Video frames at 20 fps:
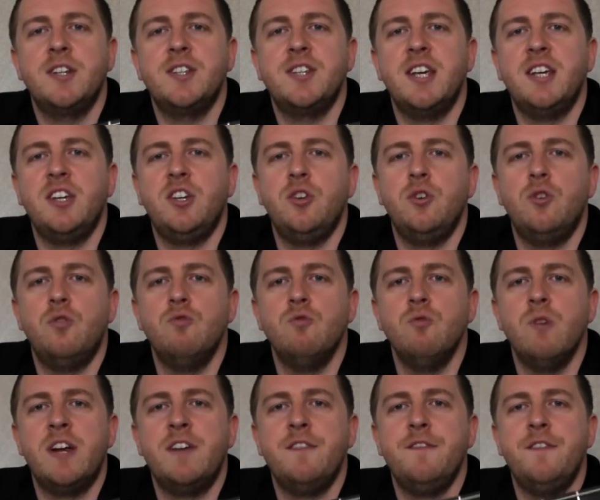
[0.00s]
Take your
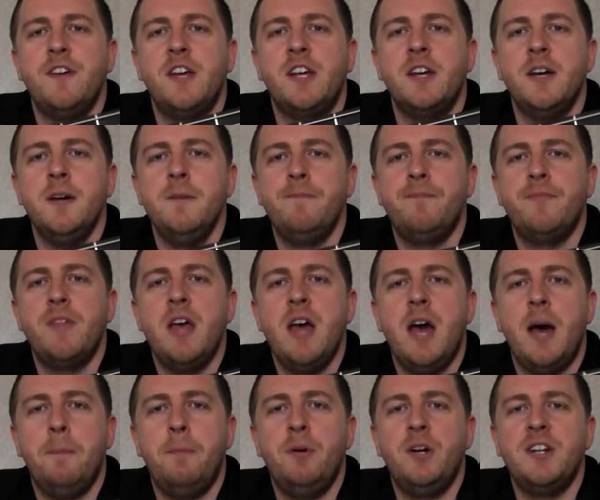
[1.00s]
ring finger
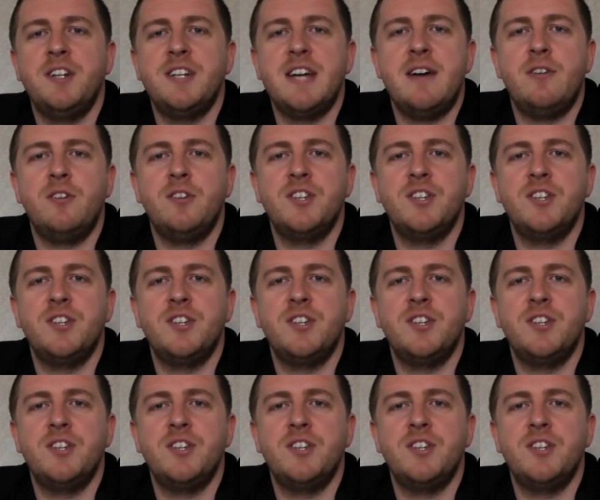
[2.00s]
and put it down